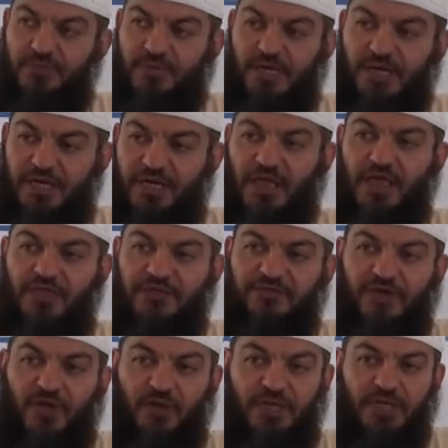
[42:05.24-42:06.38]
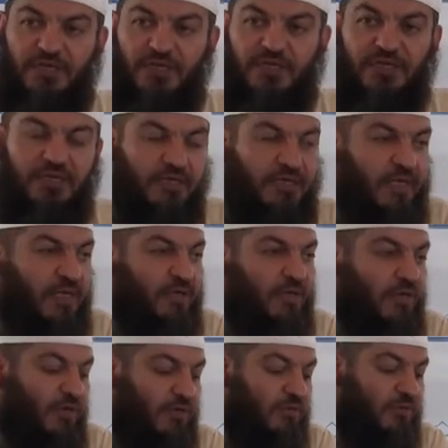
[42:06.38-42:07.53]
by the following.
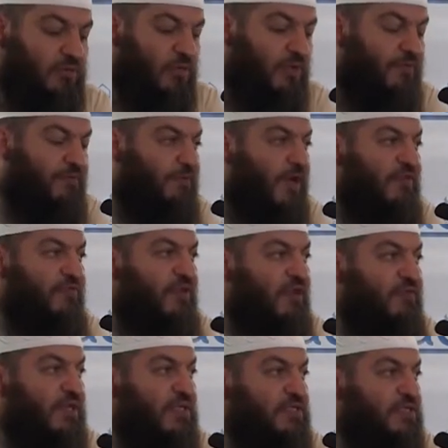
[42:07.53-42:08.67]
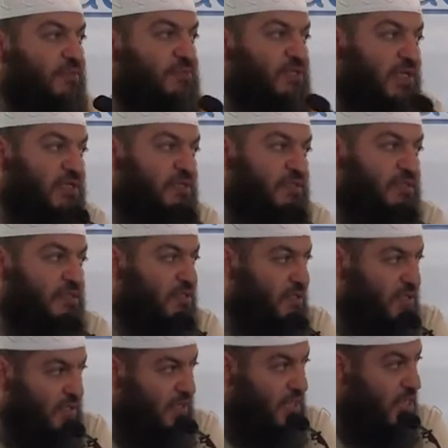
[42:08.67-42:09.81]
You know, one of my favorite subjects
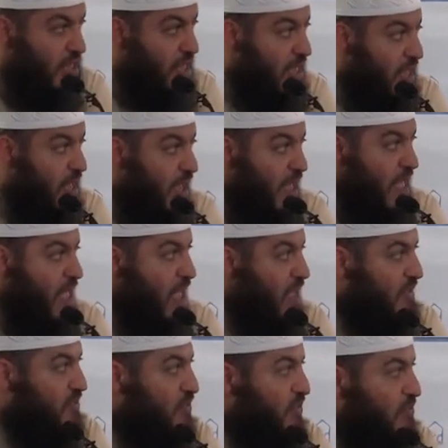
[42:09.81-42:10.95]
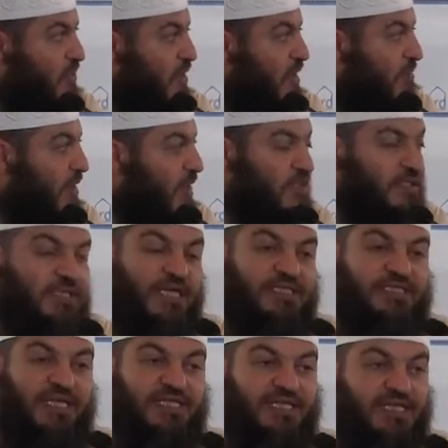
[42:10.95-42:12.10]
is to talk
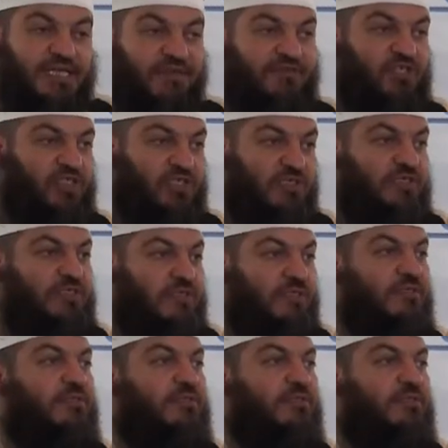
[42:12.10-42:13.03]
about setting a vision.